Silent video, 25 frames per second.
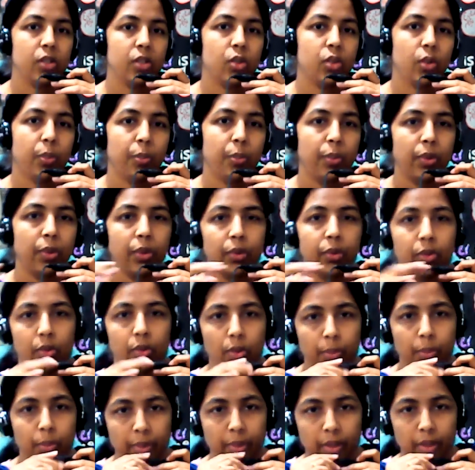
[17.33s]
So,
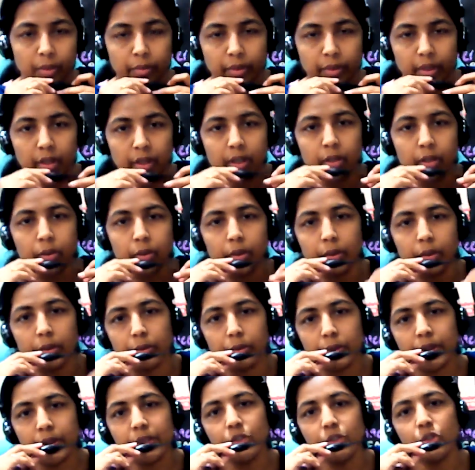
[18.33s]
pleiotropy, where
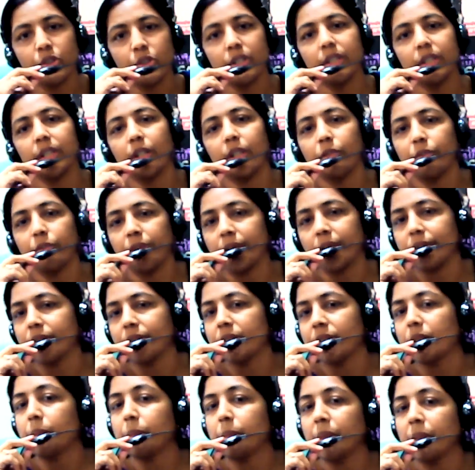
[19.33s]
one gene affects
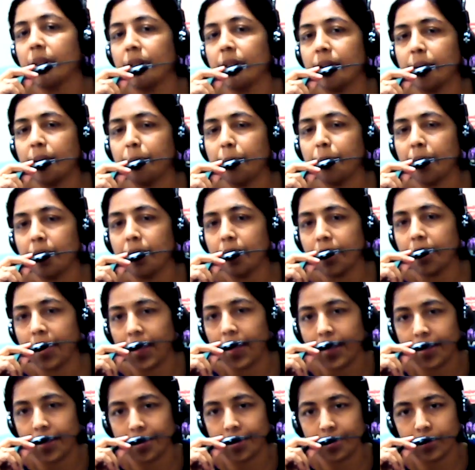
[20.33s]
the multiple
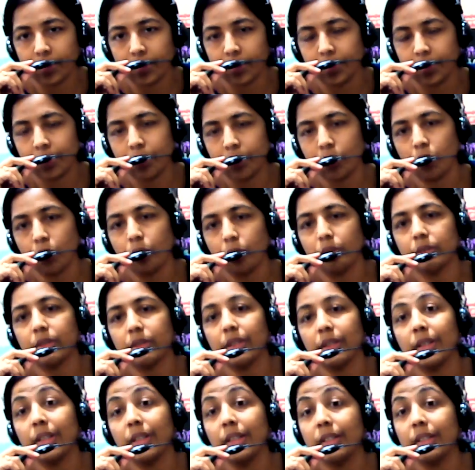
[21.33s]
characters, or
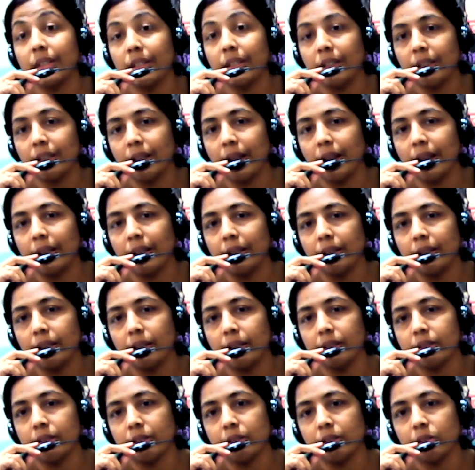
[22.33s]
the lethal
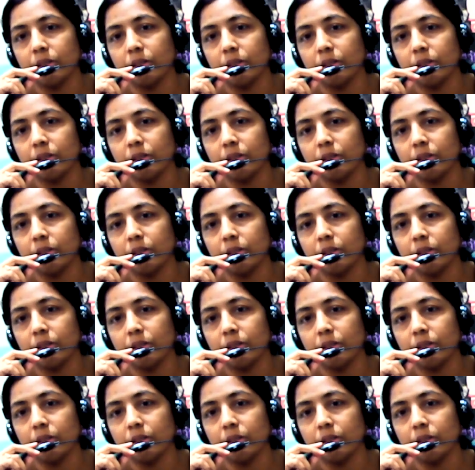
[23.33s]
alleles,